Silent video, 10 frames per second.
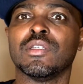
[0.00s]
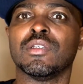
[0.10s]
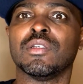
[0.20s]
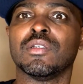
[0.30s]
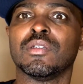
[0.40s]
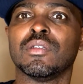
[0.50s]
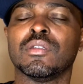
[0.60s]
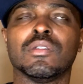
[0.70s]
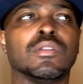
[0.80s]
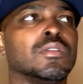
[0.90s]

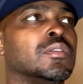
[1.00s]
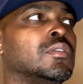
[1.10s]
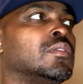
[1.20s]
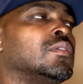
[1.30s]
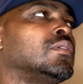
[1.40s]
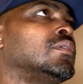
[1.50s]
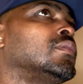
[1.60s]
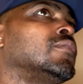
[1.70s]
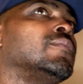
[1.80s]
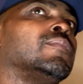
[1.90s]

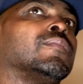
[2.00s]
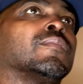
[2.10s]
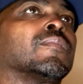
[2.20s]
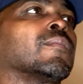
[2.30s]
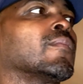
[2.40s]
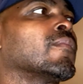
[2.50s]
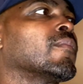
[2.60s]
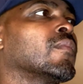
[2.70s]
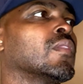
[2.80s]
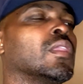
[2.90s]

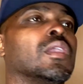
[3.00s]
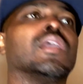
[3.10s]
(no one is talking)